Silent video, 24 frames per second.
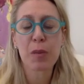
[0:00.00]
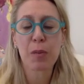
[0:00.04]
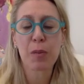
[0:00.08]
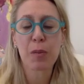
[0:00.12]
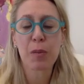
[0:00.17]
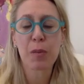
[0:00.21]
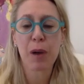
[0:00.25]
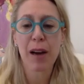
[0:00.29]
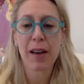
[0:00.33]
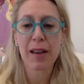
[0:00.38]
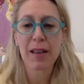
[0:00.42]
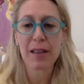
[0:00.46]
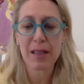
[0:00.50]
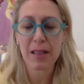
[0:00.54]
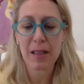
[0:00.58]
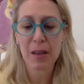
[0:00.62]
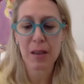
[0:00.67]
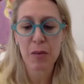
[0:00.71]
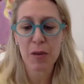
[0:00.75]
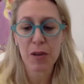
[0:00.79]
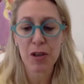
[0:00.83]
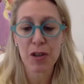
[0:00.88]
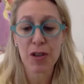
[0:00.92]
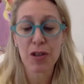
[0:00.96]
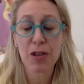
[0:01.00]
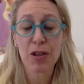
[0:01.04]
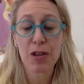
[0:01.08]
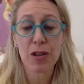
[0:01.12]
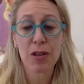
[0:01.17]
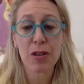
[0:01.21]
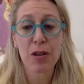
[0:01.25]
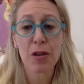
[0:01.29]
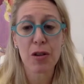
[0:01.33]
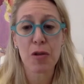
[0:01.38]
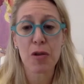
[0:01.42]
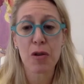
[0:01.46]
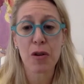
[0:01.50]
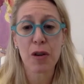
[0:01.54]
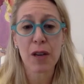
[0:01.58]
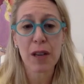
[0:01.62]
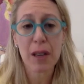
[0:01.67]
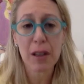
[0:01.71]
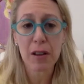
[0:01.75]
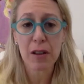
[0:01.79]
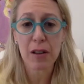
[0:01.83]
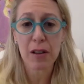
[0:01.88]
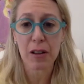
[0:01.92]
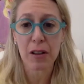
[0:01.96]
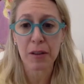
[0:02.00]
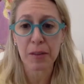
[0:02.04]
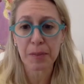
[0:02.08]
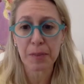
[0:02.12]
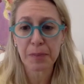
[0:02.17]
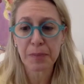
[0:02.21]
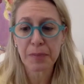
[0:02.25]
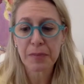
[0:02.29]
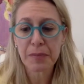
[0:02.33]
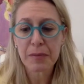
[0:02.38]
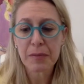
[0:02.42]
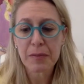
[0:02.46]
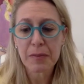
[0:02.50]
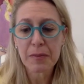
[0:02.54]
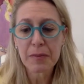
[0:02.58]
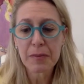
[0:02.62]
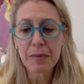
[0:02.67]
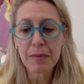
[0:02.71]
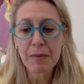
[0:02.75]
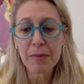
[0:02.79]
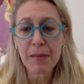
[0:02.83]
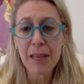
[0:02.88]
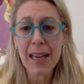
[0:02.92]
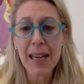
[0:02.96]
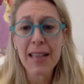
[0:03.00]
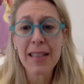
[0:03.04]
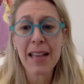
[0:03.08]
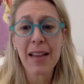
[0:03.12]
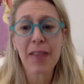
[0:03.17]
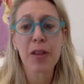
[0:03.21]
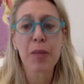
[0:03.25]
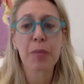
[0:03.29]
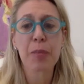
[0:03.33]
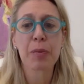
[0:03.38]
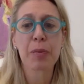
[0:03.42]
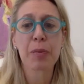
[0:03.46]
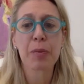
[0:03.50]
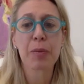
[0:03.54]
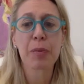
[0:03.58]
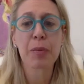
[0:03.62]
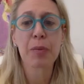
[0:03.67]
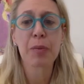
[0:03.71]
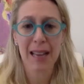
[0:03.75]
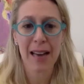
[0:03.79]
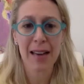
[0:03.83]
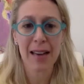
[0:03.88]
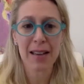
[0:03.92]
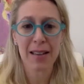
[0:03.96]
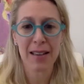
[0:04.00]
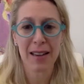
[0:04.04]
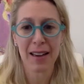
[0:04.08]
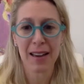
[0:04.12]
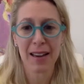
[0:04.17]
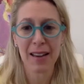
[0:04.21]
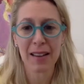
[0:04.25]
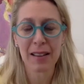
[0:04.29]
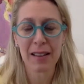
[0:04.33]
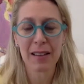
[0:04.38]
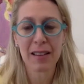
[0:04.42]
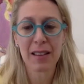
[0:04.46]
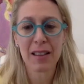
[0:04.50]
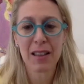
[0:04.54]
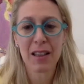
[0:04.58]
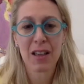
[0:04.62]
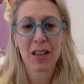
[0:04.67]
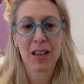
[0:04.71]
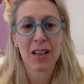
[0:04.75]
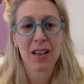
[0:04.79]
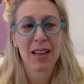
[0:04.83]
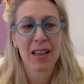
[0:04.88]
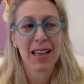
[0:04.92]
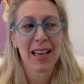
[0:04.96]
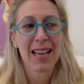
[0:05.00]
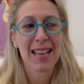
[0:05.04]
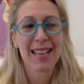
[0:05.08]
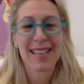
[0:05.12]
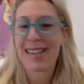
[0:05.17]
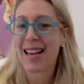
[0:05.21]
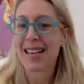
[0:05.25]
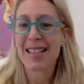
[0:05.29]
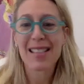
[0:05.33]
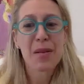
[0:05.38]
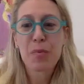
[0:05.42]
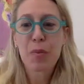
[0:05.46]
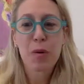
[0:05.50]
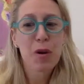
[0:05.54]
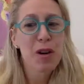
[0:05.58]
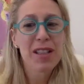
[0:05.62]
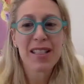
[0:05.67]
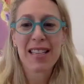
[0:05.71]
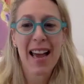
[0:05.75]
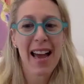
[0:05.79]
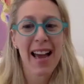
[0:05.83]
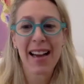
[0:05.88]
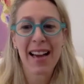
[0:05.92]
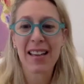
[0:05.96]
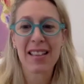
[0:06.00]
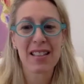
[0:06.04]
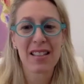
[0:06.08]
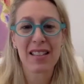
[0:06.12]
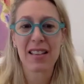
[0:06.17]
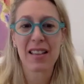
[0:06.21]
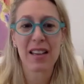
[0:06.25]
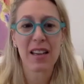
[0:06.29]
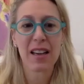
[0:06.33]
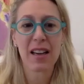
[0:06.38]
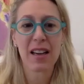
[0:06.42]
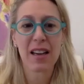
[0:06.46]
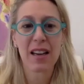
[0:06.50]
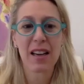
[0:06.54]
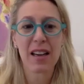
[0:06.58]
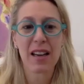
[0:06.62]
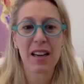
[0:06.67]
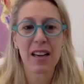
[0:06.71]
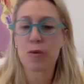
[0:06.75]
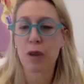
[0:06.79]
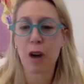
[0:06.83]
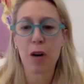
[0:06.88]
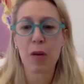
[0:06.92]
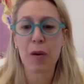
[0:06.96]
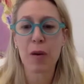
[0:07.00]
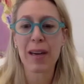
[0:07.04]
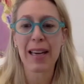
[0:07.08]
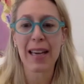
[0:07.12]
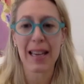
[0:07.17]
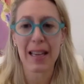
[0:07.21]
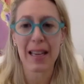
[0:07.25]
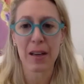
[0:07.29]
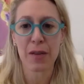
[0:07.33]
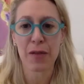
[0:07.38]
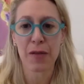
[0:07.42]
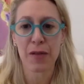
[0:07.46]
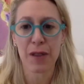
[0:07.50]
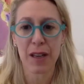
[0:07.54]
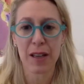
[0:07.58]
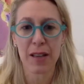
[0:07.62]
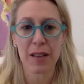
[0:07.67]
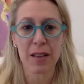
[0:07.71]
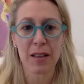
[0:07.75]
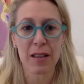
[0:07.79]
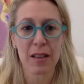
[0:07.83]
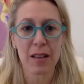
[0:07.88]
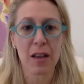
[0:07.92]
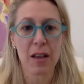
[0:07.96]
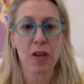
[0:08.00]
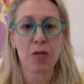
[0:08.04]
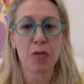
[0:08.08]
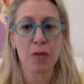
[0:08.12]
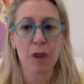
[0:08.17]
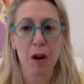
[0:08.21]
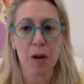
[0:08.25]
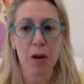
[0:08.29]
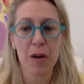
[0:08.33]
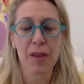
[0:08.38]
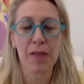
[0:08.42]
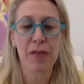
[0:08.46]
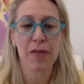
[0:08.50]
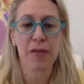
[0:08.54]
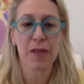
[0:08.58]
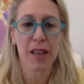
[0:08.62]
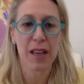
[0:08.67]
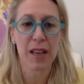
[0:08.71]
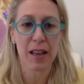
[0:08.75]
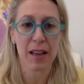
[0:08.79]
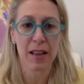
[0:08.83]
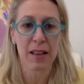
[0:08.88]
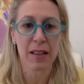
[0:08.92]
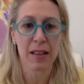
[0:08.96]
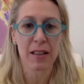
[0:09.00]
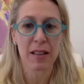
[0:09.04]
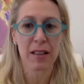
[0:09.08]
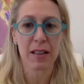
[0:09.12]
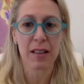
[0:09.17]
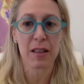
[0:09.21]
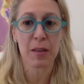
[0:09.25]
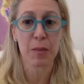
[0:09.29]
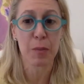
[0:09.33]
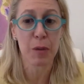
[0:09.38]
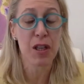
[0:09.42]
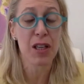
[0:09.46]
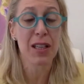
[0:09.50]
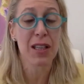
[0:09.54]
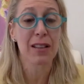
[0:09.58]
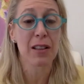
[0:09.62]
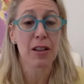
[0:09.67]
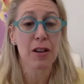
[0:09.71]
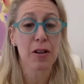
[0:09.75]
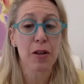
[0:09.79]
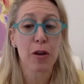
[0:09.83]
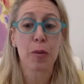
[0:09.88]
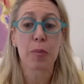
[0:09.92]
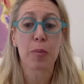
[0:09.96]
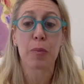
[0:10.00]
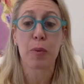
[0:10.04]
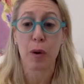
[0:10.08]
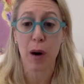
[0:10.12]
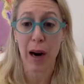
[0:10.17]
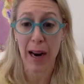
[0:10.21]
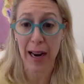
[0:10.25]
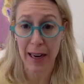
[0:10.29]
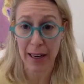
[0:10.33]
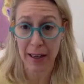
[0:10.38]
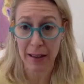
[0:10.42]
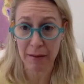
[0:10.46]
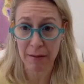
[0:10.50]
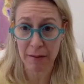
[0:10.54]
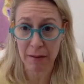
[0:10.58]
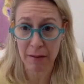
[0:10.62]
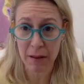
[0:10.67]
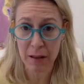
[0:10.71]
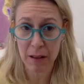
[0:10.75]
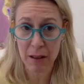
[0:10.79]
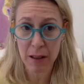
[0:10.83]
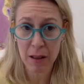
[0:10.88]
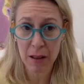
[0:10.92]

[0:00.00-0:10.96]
with pregnancy, which is just so critical, is that the placenta doesn't protect a growing infant, a growing fetus, particularly their brain,